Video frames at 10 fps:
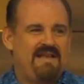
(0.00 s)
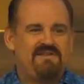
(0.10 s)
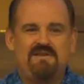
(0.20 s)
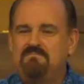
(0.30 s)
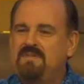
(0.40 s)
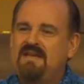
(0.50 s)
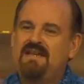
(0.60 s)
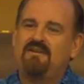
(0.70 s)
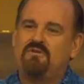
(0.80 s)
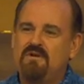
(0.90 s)
It's a
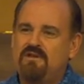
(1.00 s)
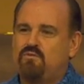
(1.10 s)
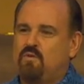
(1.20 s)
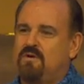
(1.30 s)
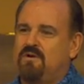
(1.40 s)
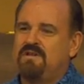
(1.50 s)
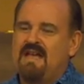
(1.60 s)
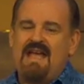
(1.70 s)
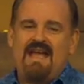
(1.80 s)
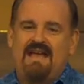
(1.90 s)
media rich
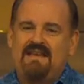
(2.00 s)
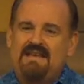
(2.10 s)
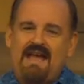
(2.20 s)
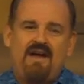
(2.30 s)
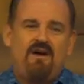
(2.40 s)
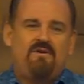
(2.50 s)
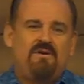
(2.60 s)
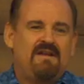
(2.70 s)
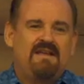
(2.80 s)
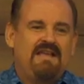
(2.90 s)
world. And now,
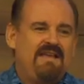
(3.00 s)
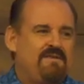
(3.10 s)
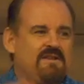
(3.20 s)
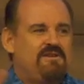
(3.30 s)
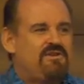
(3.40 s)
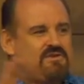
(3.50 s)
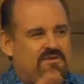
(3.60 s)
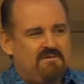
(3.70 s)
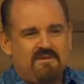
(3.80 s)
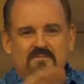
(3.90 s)
even the
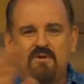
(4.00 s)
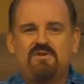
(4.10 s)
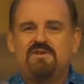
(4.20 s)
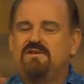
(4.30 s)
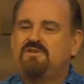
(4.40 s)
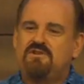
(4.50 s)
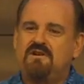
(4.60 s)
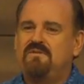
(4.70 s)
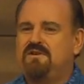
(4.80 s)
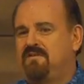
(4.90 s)
the most
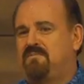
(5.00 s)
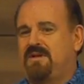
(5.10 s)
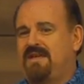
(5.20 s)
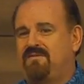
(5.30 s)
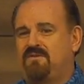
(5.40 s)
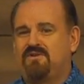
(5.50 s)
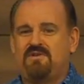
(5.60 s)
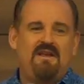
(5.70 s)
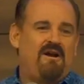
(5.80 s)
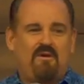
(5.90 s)
conservative
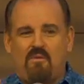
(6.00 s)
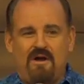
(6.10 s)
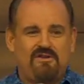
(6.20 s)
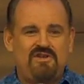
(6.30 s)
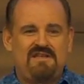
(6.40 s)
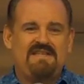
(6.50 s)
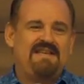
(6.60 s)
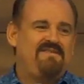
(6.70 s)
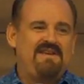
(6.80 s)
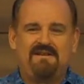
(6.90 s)
believers are watching
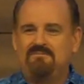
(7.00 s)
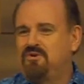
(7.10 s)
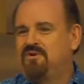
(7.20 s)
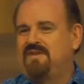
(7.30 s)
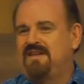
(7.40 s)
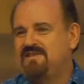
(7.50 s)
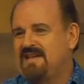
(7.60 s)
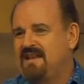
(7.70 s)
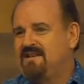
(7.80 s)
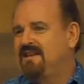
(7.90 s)
TV and movies,
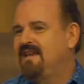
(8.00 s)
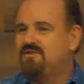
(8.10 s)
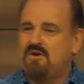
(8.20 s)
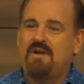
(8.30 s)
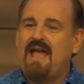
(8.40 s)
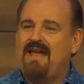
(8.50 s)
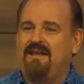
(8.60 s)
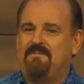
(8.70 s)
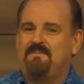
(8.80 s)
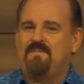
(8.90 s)
and it's okay.